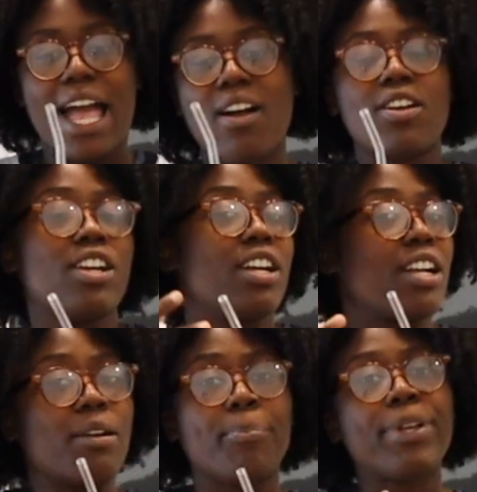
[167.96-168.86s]
how,
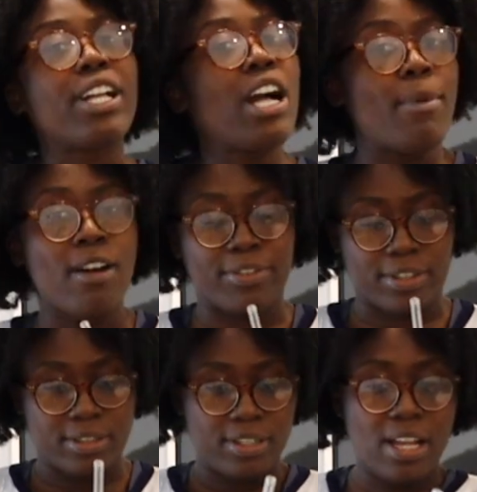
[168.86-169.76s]
come
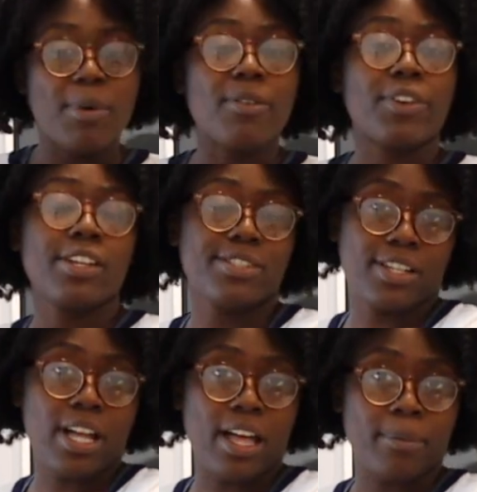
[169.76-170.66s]
over, here's
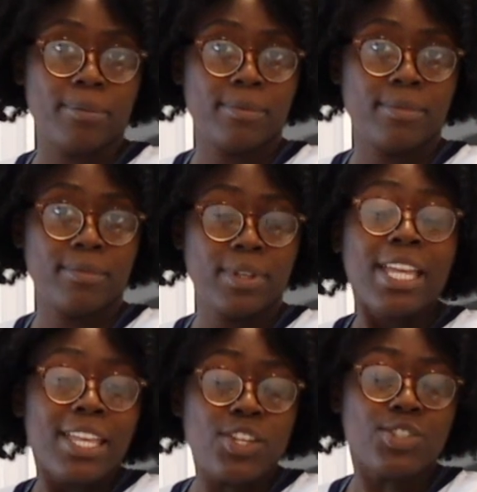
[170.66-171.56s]
your cup.
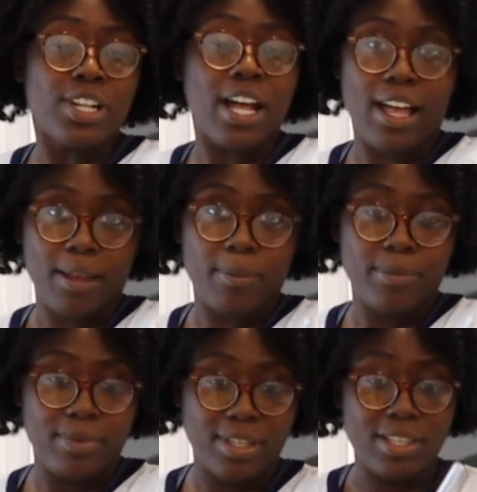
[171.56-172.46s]
Here's your cup.
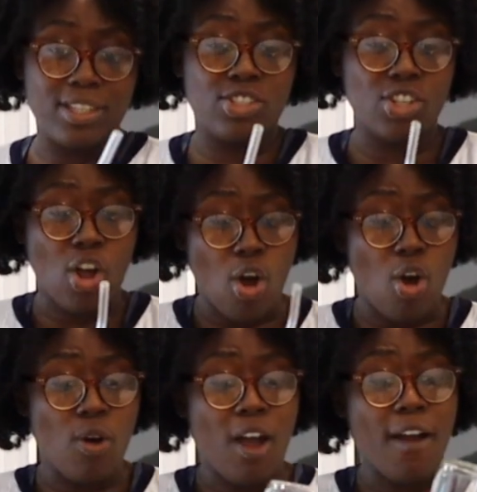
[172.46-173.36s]
It's
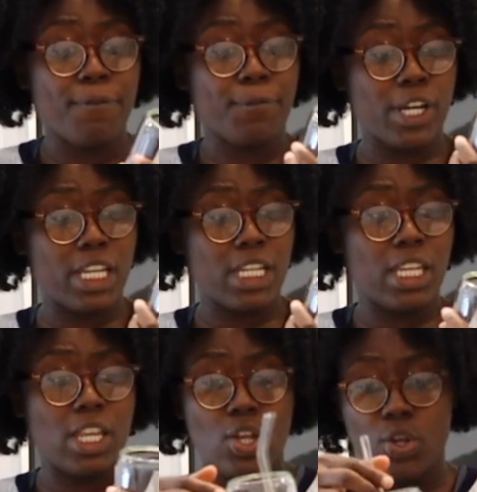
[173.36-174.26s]
so freaking
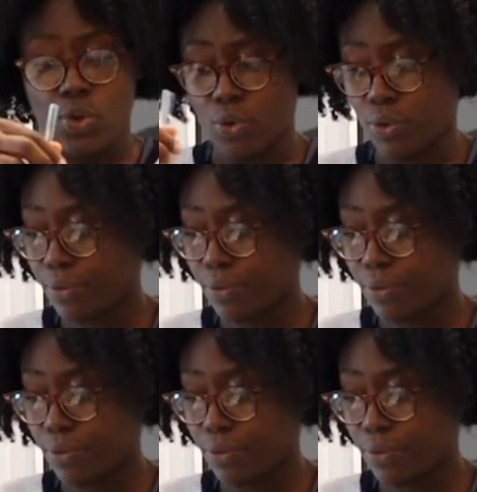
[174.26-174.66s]
cute.